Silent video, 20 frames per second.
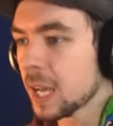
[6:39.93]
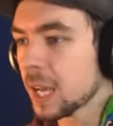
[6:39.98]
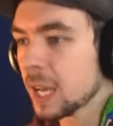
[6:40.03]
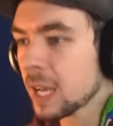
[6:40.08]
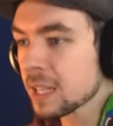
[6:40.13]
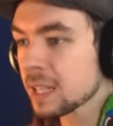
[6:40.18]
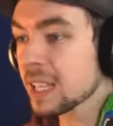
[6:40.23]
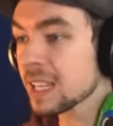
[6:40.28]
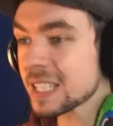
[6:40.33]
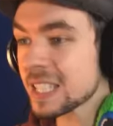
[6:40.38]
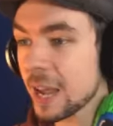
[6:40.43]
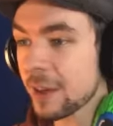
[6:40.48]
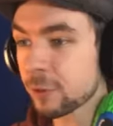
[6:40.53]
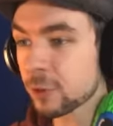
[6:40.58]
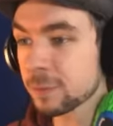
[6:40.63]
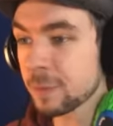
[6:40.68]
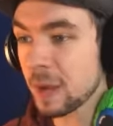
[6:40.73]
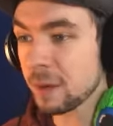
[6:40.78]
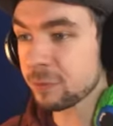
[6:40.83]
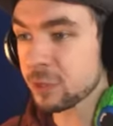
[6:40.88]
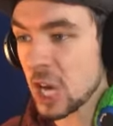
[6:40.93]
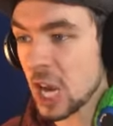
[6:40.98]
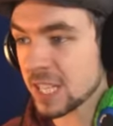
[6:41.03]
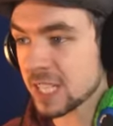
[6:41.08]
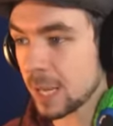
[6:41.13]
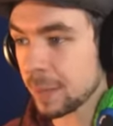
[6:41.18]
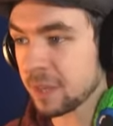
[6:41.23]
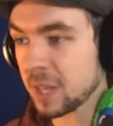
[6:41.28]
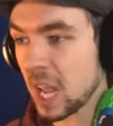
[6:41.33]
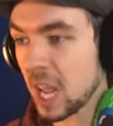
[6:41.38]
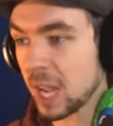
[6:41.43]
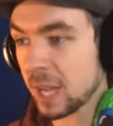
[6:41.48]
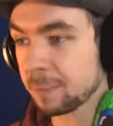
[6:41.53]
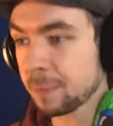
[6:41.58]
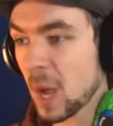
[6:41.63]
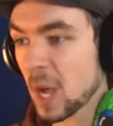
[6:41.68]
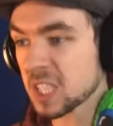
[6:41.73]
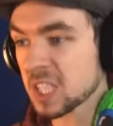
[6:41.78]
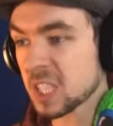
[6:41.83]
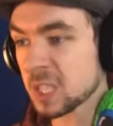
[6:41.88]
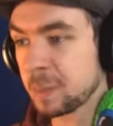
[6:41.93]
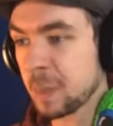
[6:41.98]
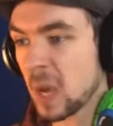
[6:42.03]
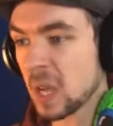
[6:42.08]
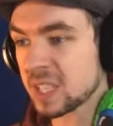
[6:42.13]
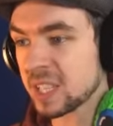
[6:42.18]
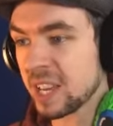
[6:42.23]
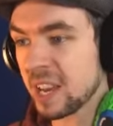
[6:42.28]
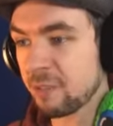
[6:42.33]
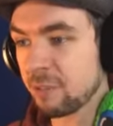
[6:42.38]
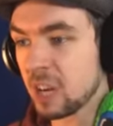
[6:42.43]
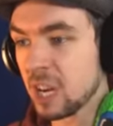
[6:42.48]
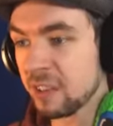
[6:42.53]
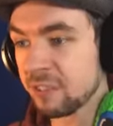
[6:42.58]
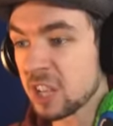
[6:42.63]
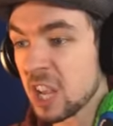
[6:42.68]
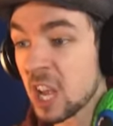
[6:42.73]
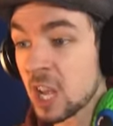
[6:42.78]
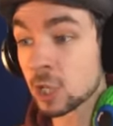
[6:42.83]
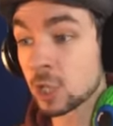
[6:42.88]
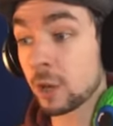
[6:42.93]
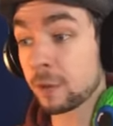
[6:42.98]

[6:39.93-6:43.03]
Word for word: This level was made for Jacksepticeye, bossiest boss that ever lived.